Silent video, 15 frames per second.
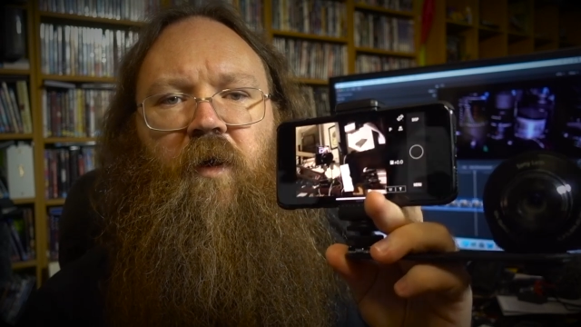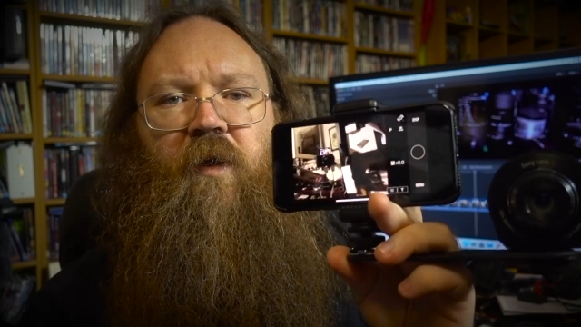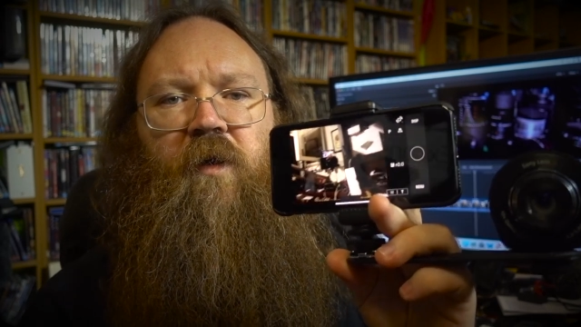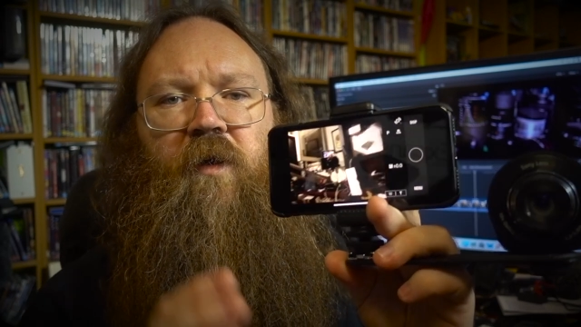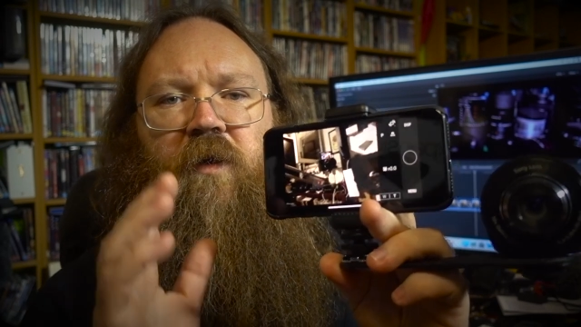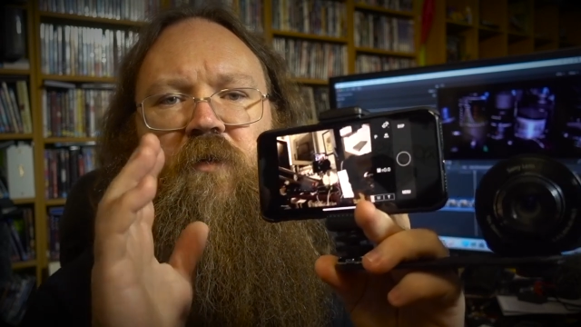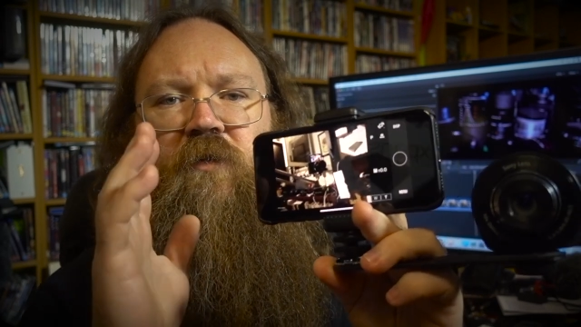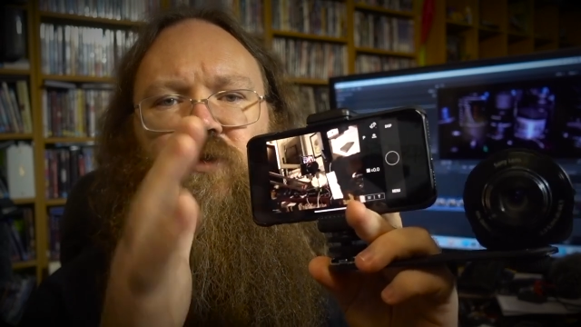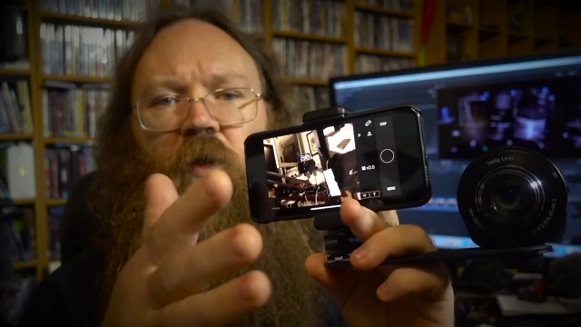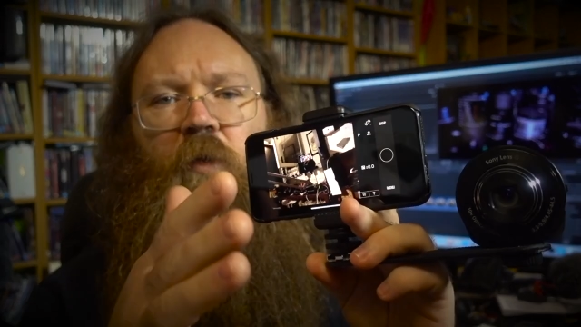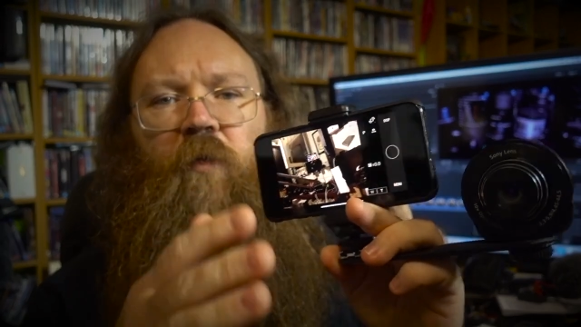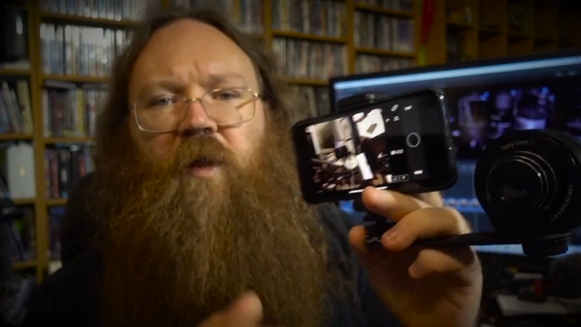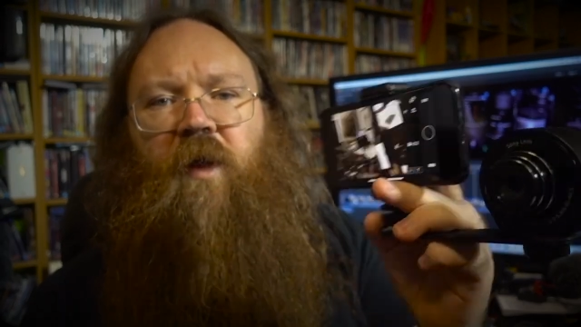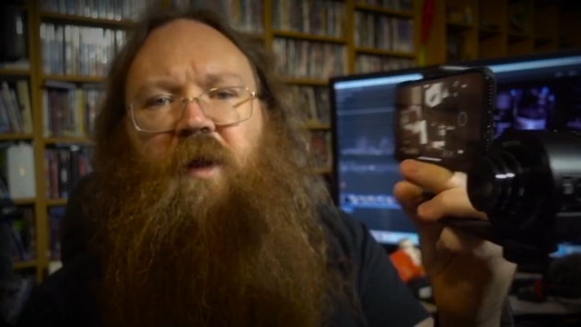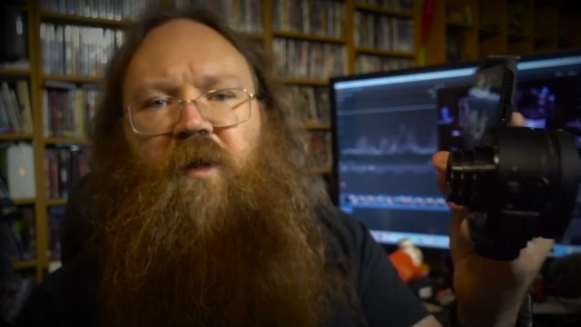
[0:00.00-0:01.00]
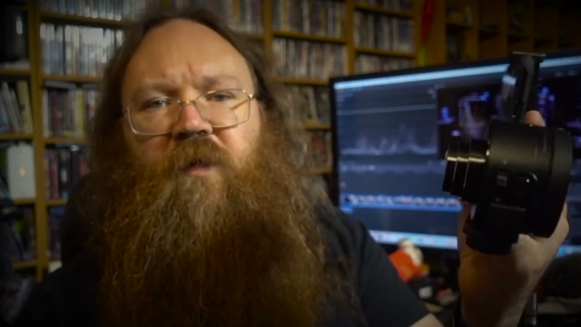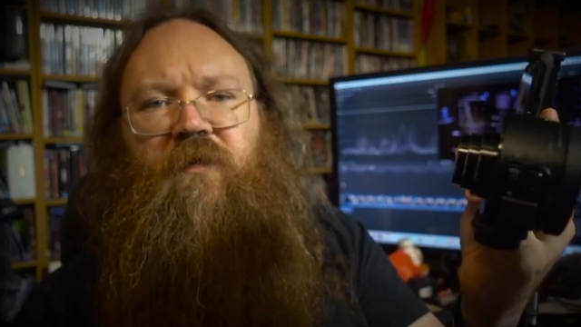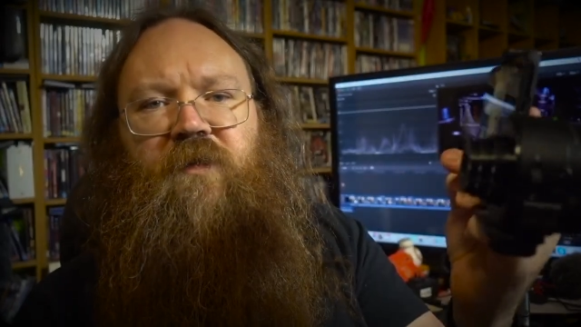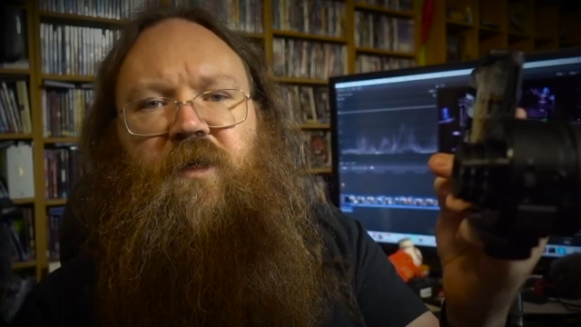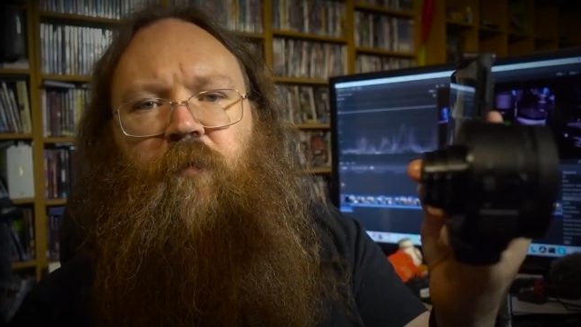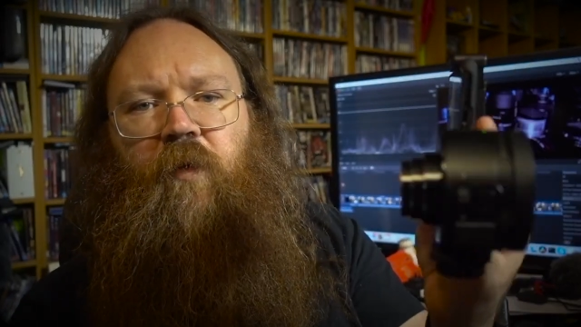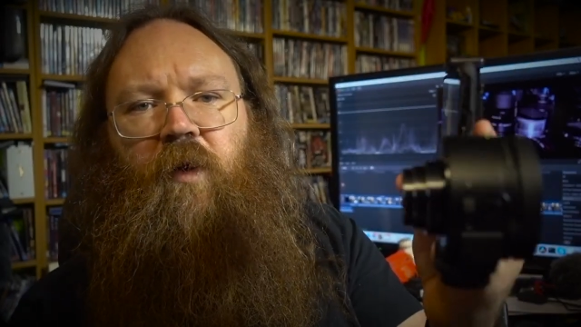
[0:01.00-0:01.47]
I can control that, I
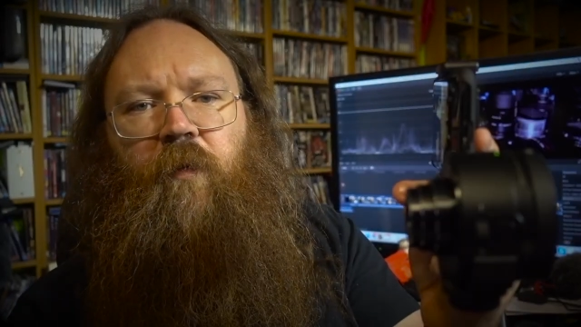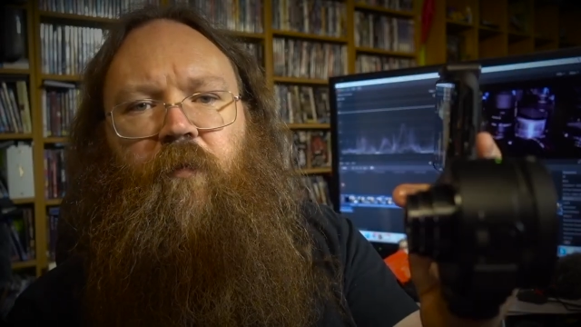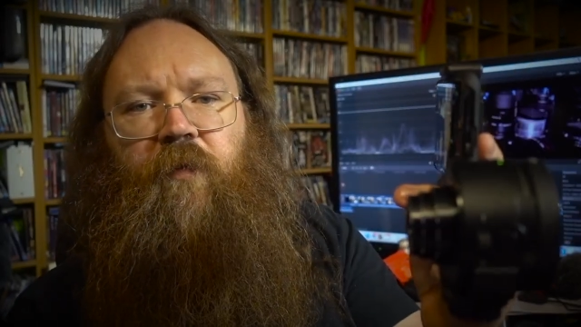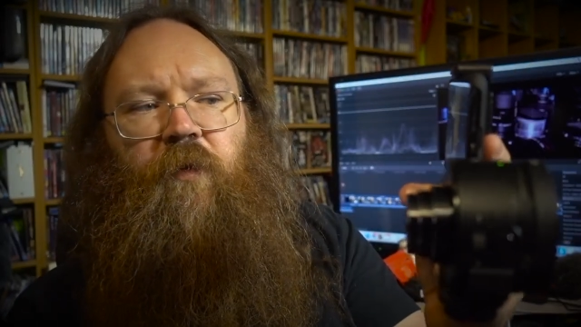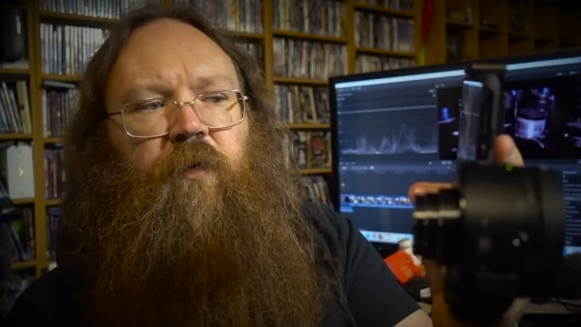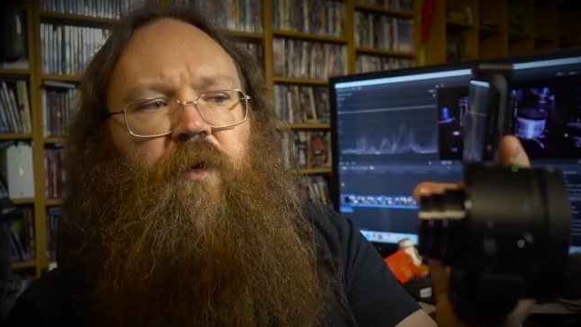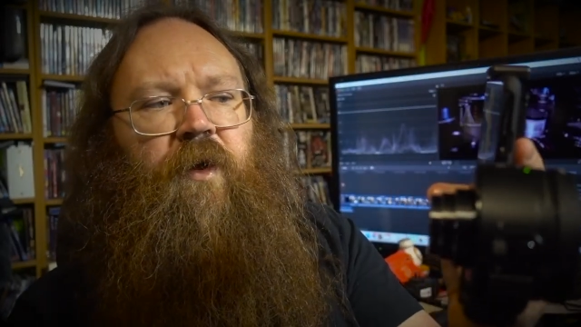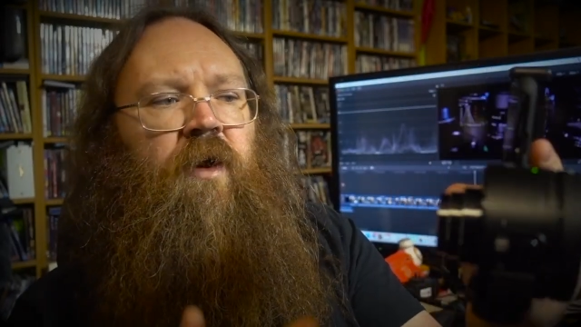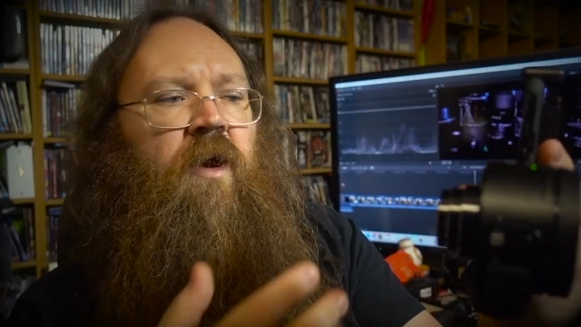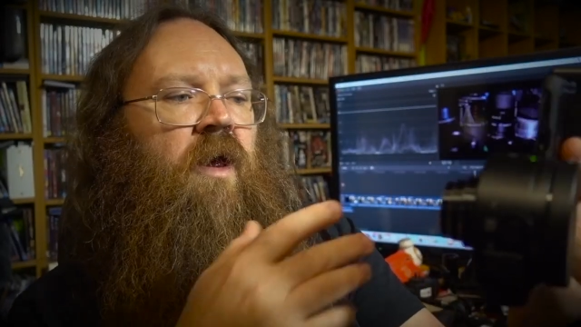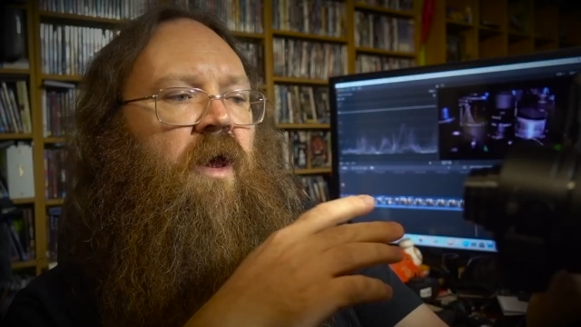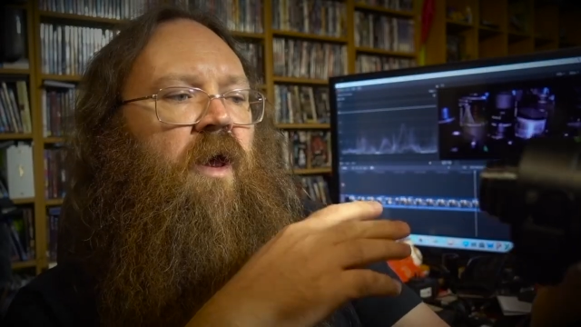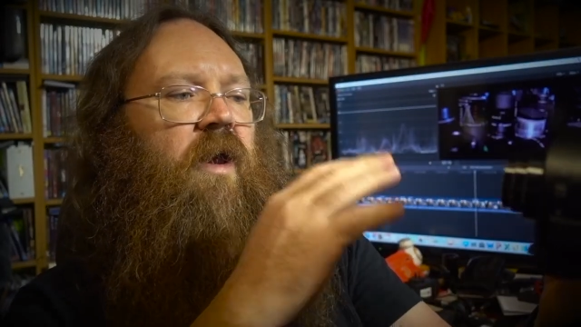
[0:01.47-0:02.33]
can see what I'm doing,